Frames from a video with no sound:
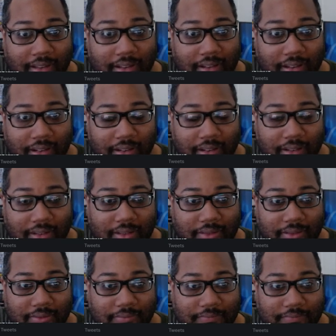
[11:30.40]

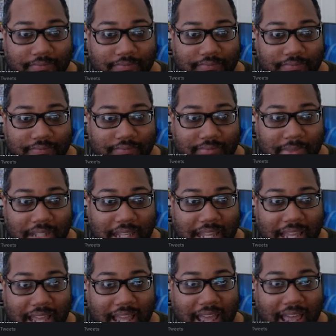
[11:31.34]
Um,
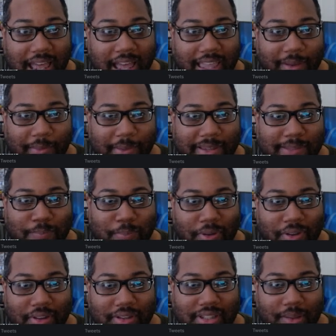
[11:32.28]
how can we
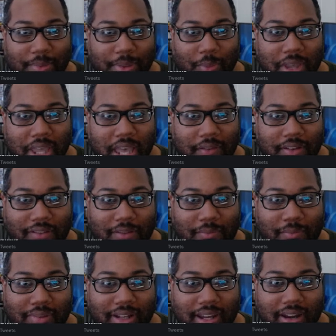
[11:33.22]
spoil something we haven't even
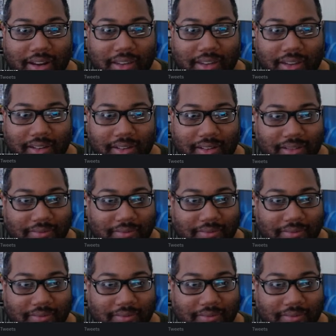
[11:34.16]
played yet?